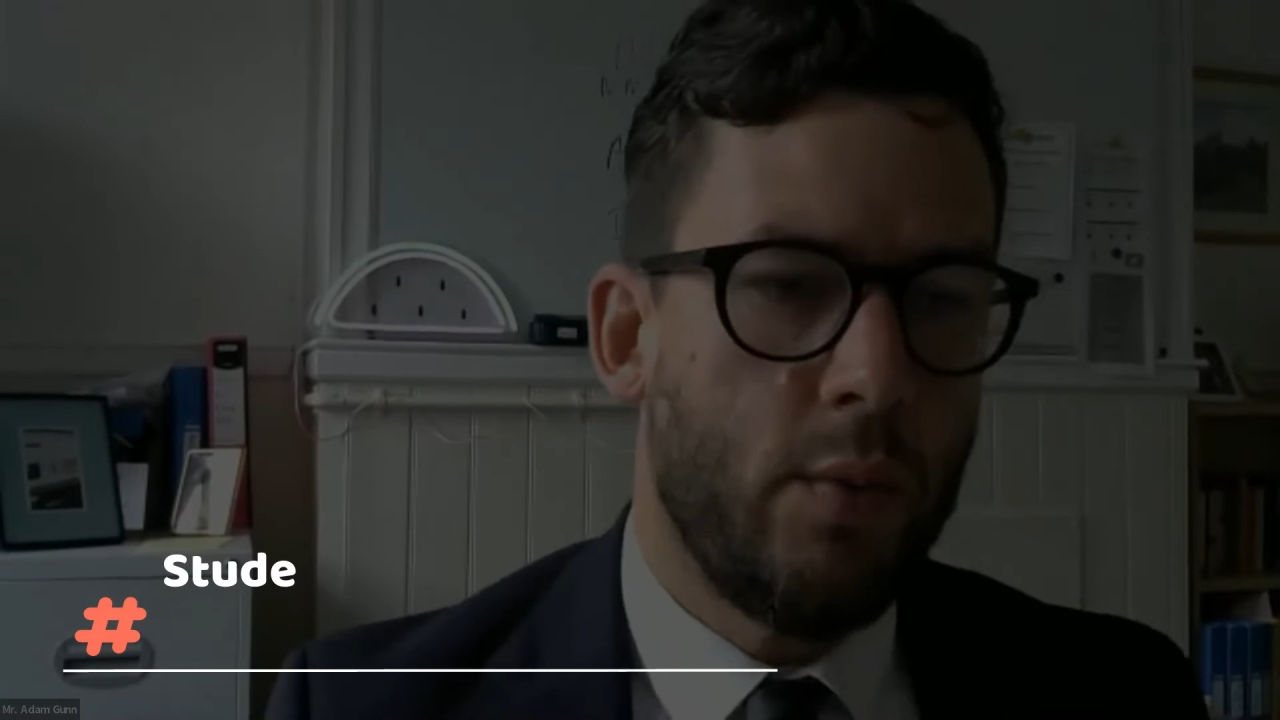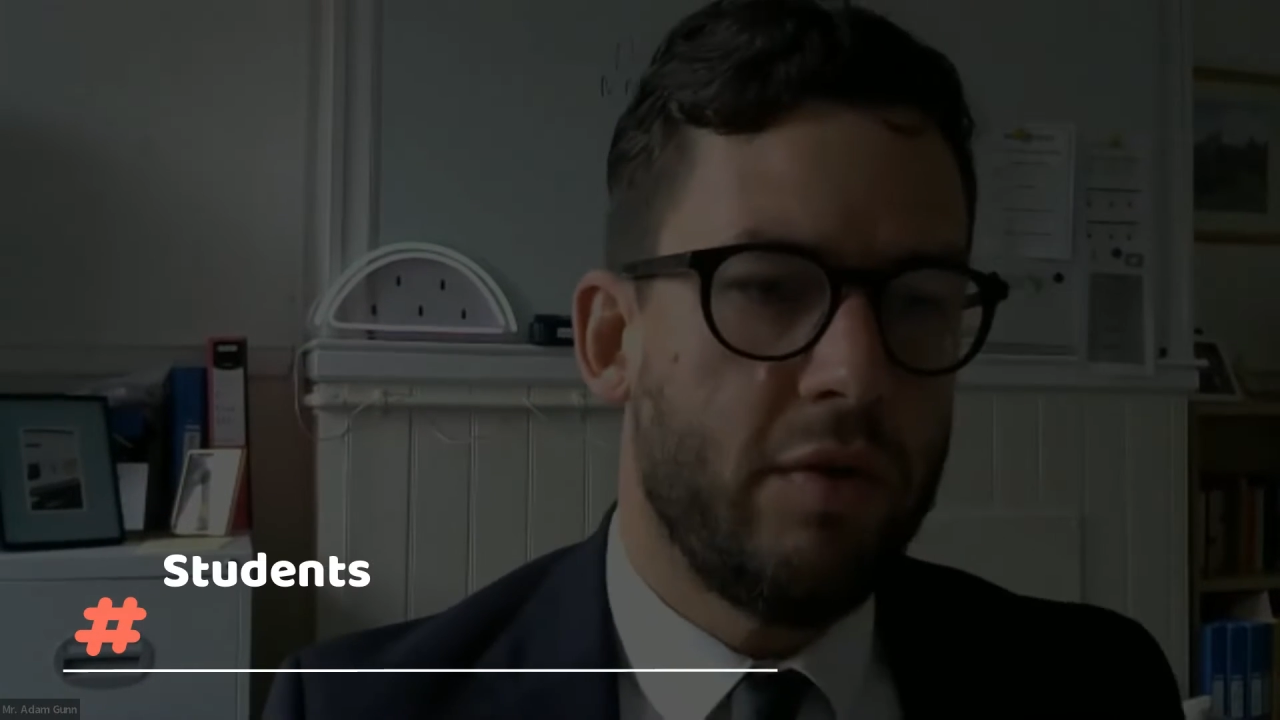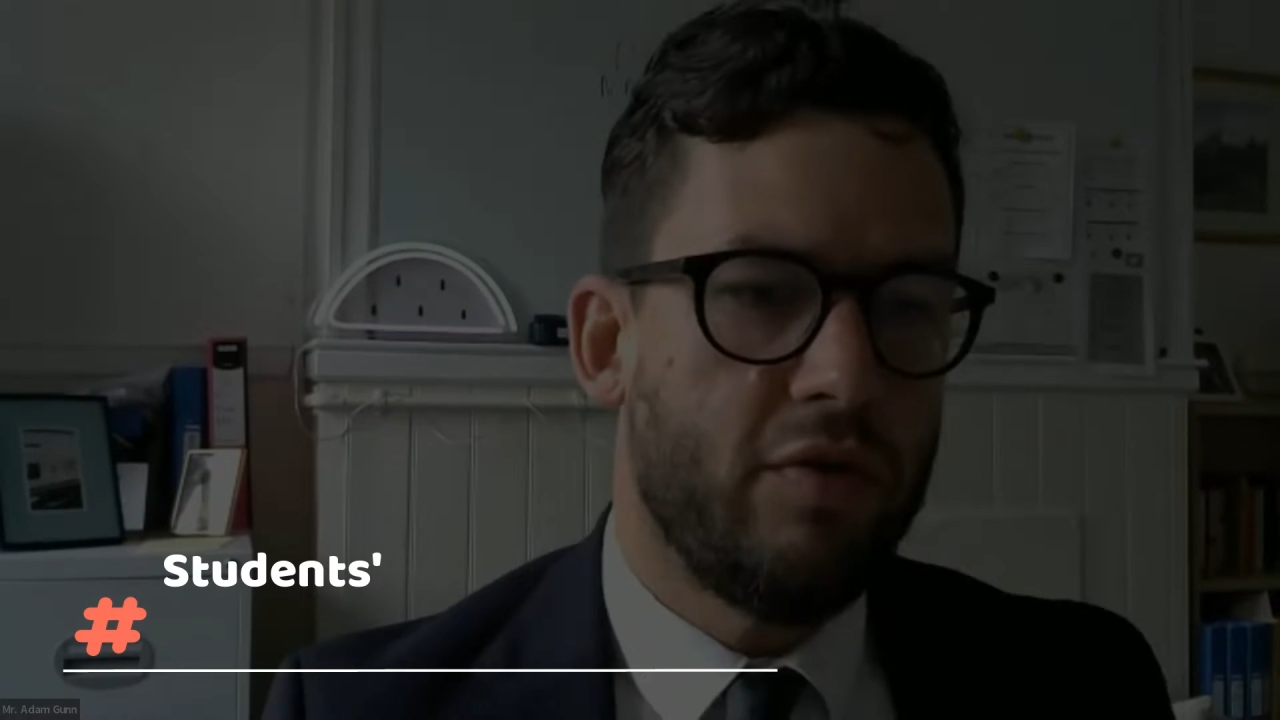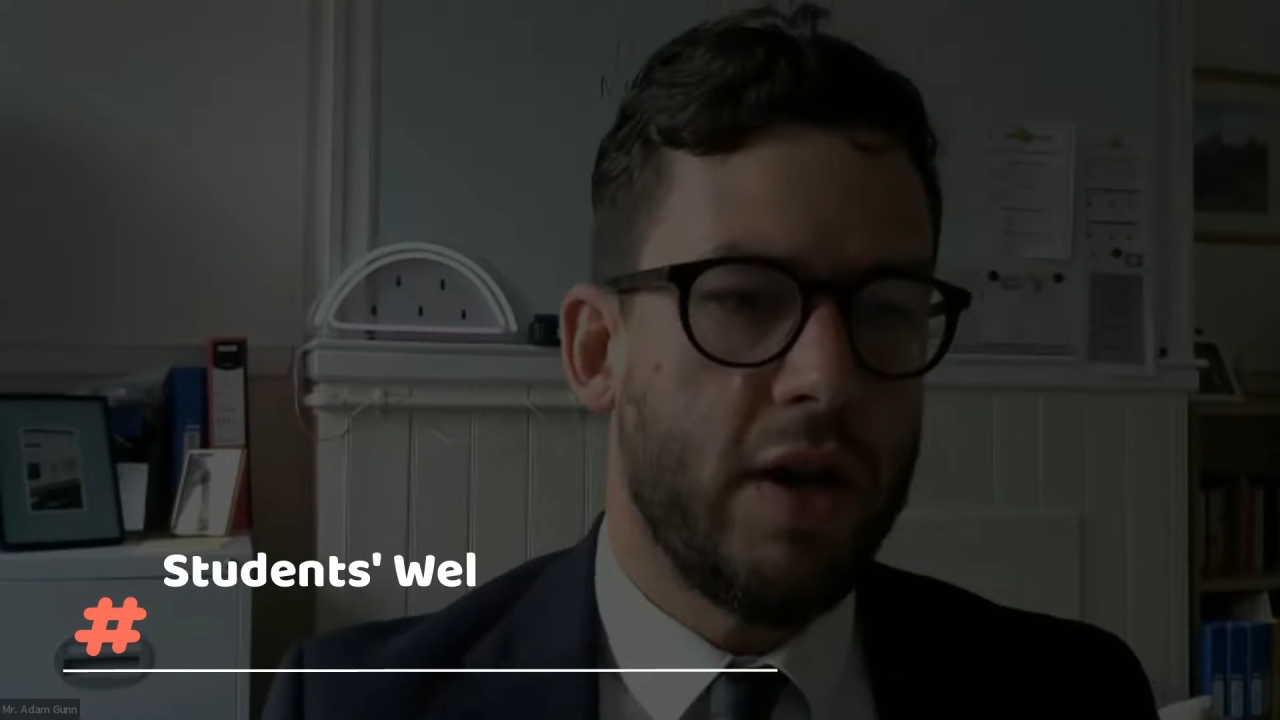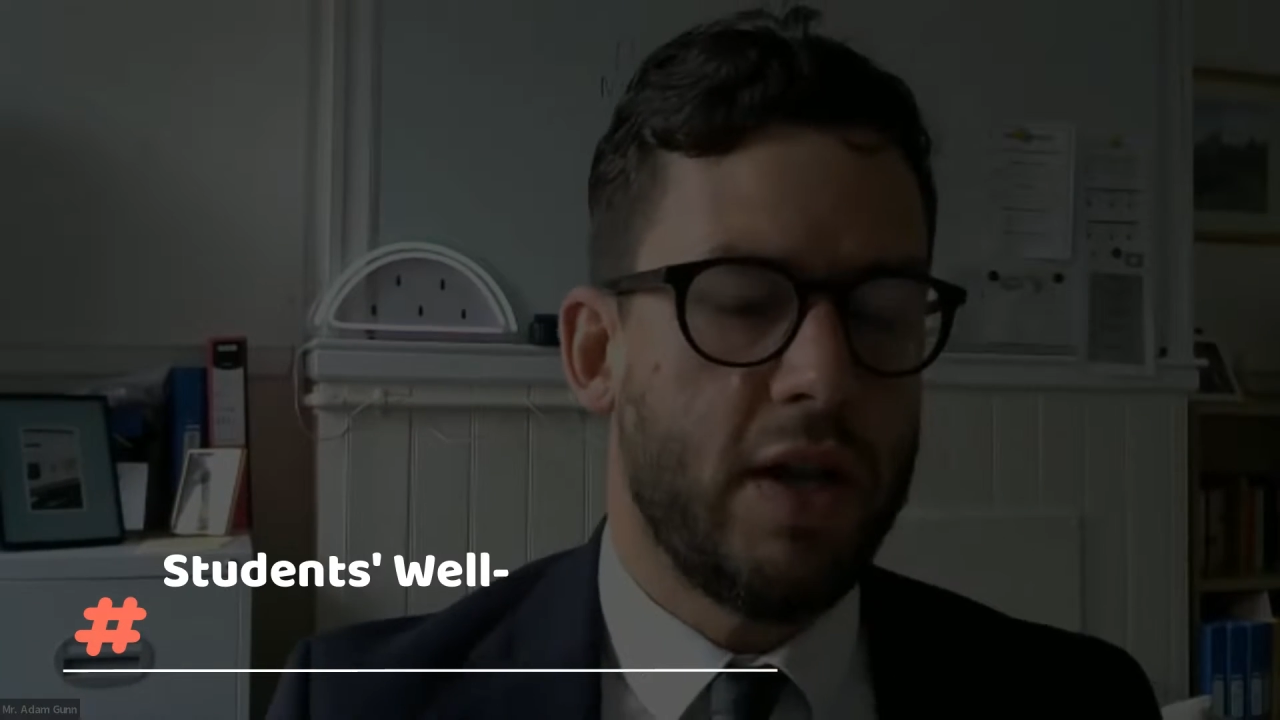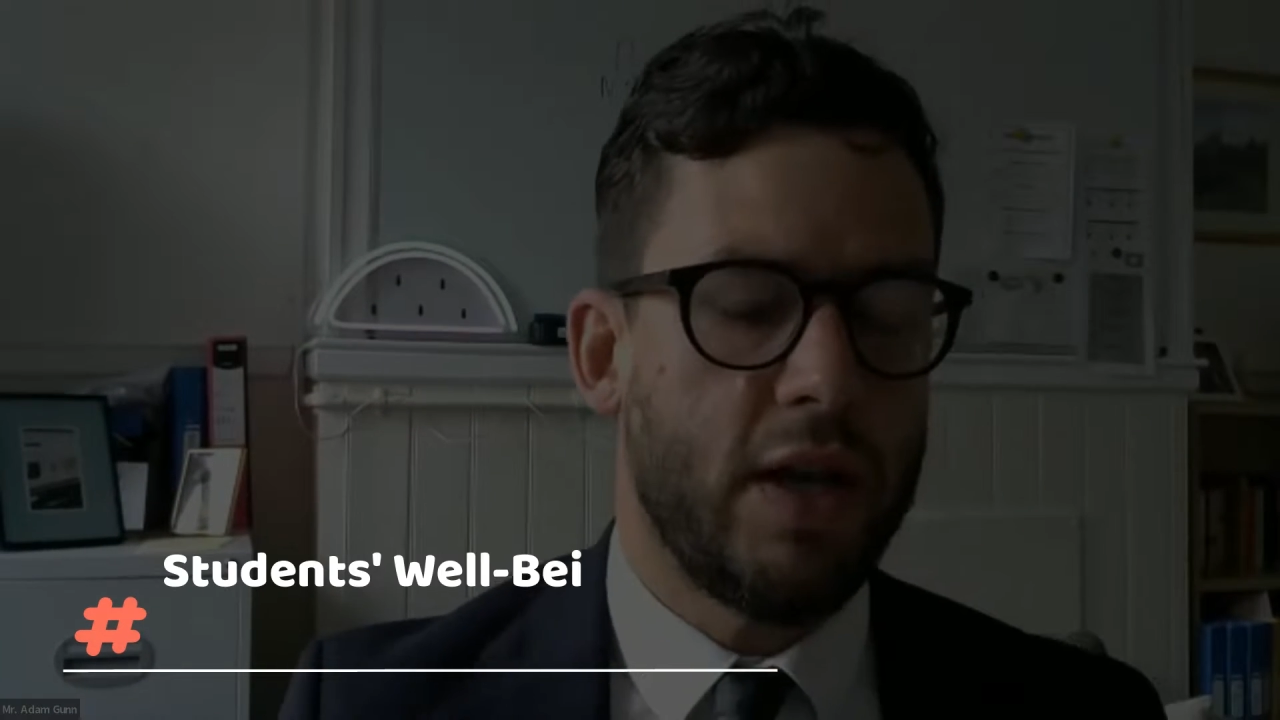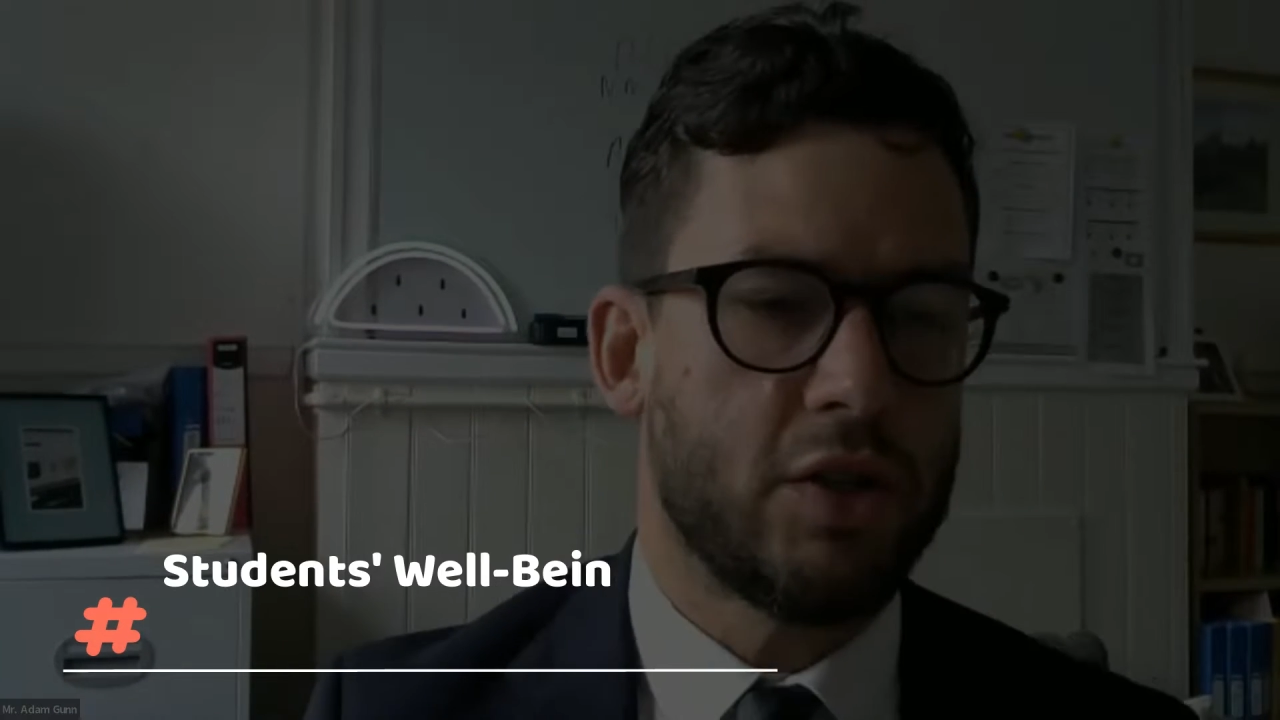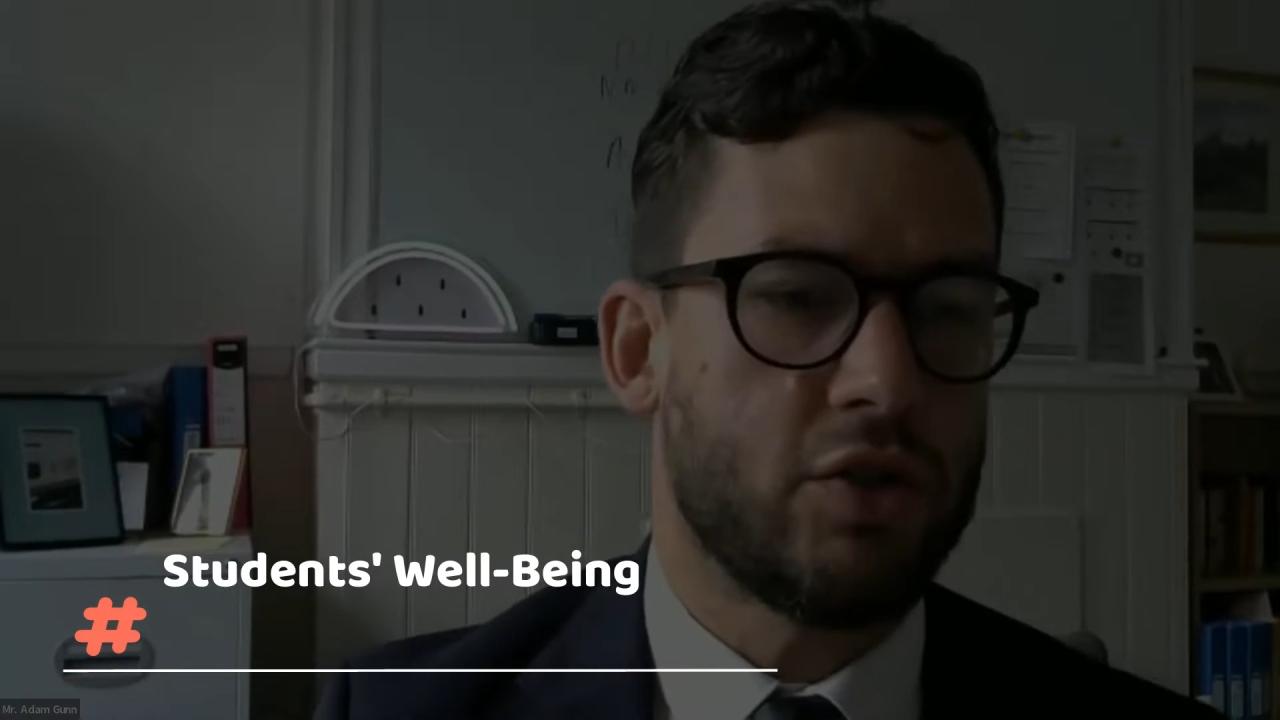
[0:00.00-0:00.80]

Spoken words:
And we find it